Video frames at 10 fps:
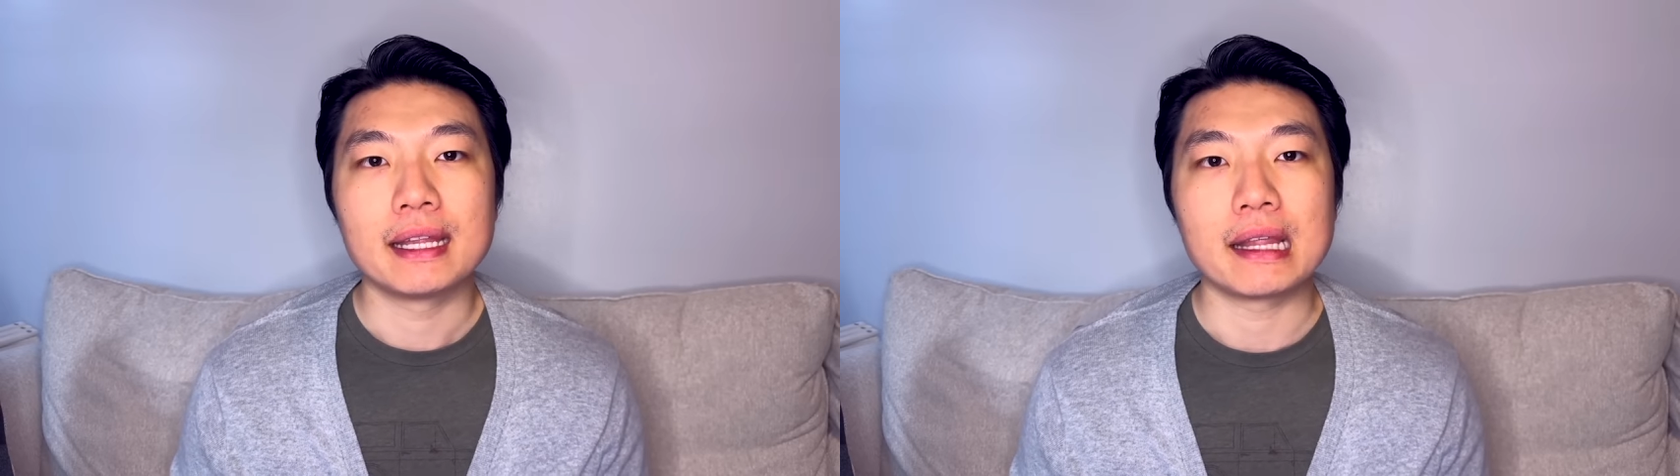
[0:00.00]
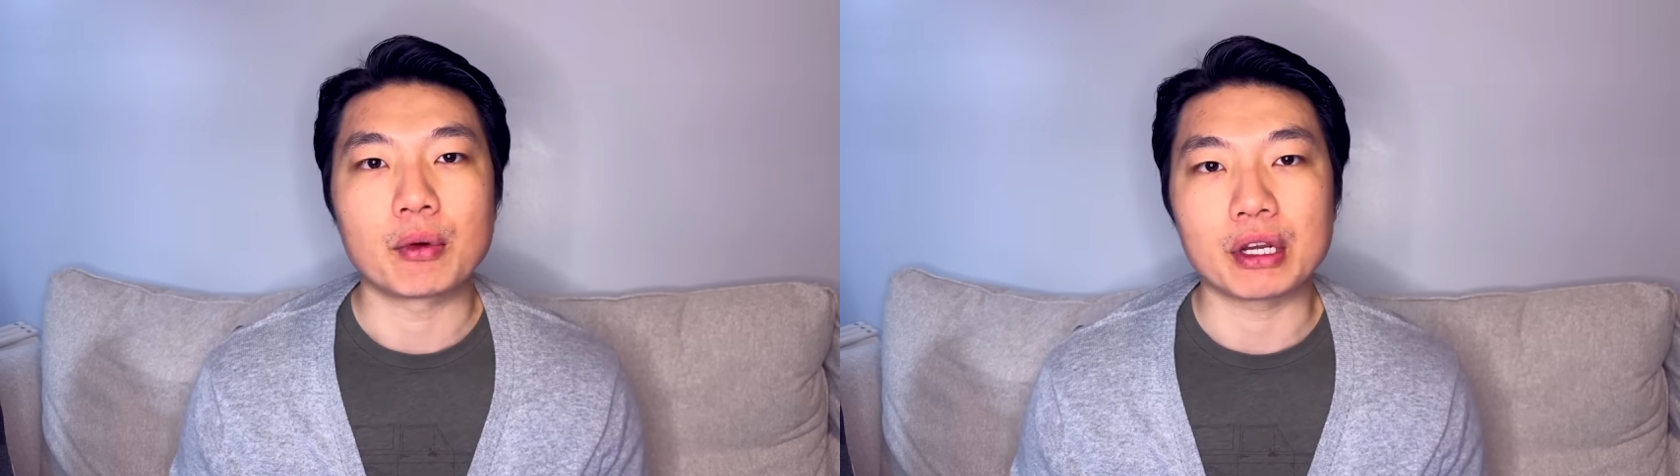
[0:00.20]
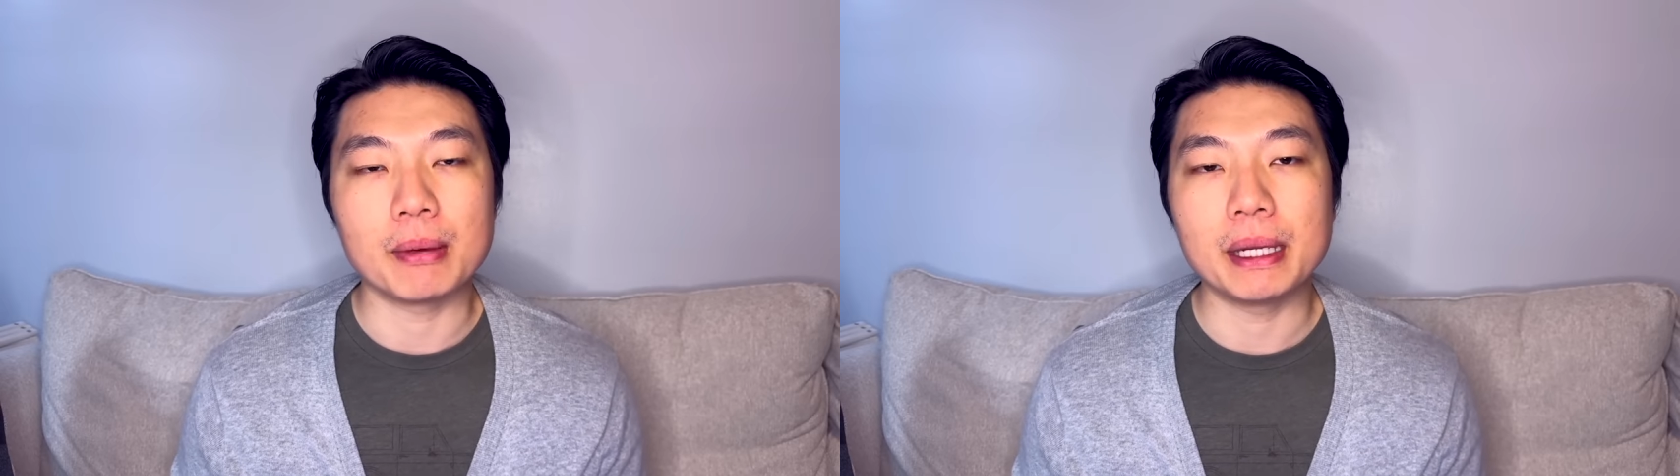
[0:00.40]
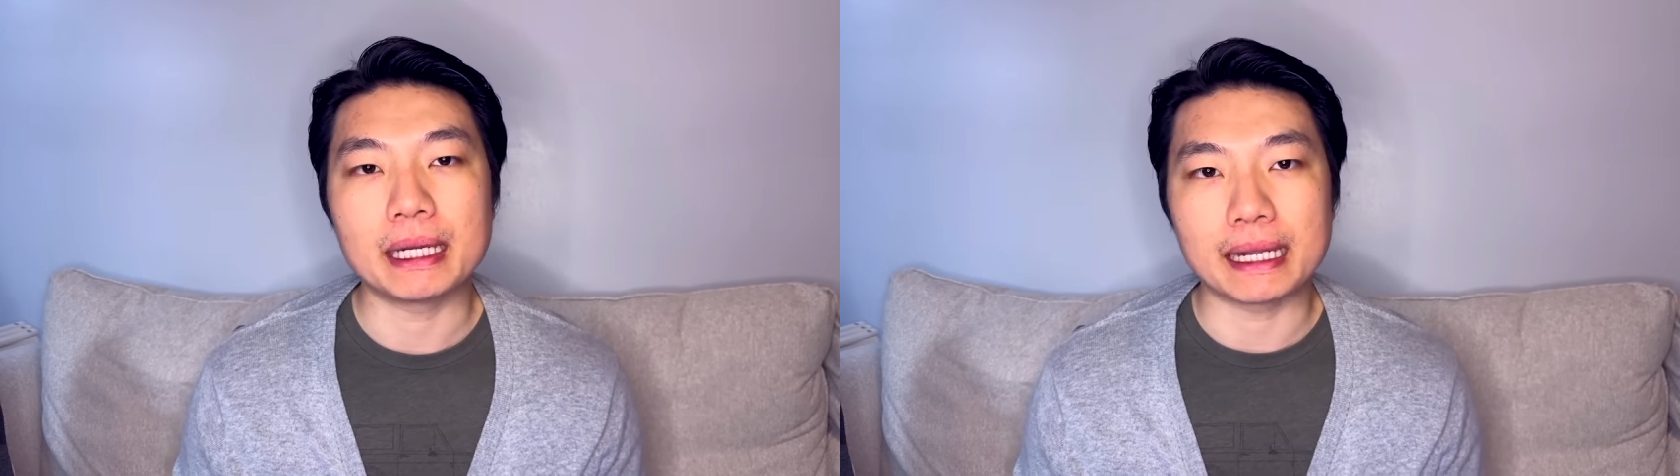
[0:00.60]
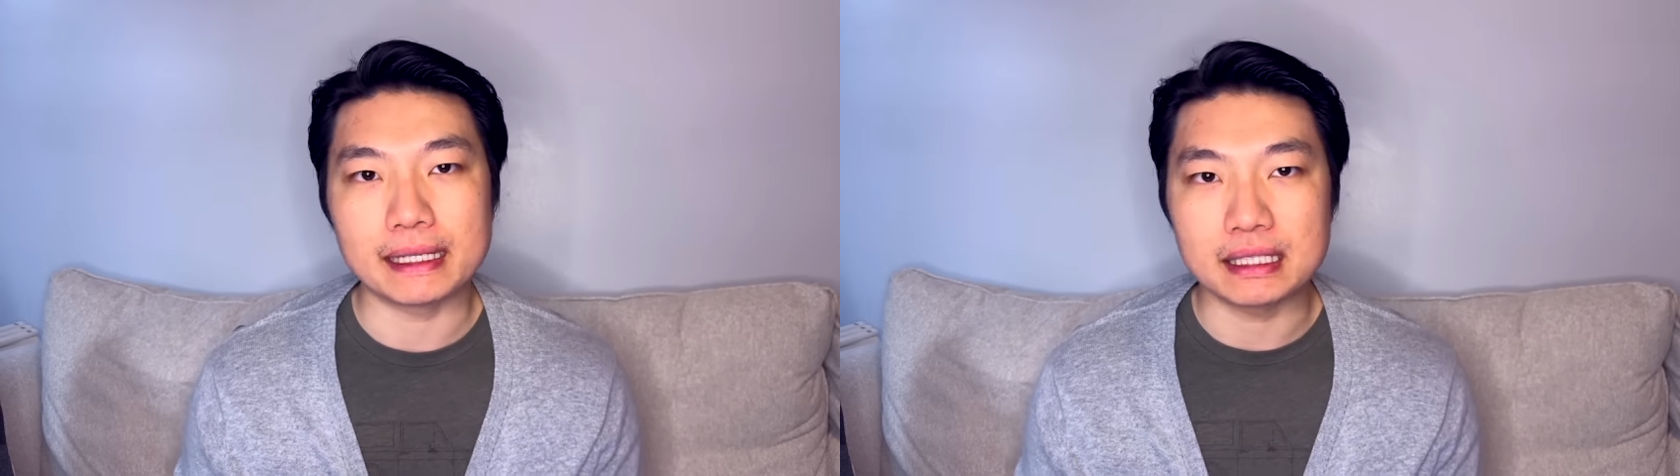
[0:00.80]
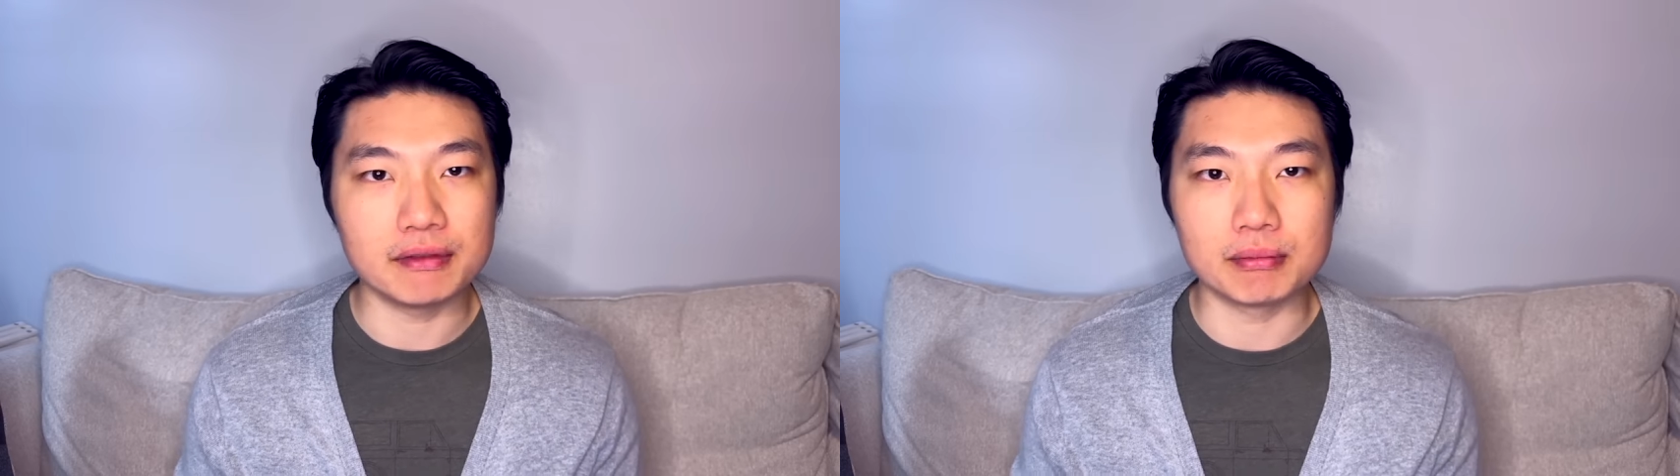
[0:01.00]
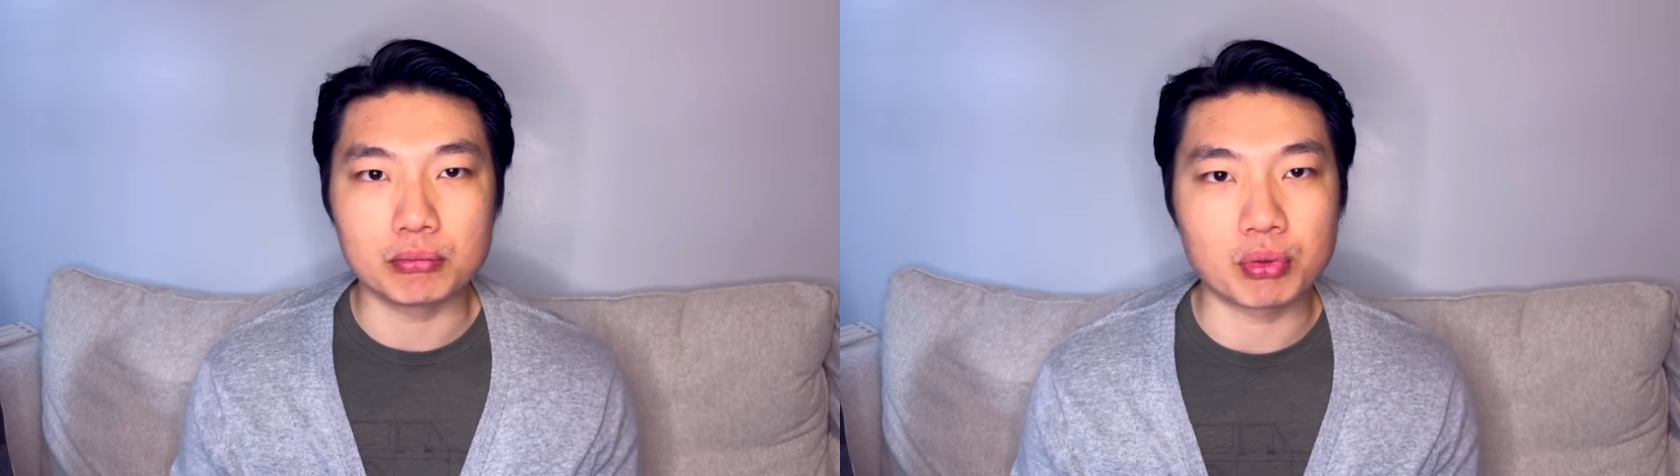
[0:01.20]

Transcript: that were committed against even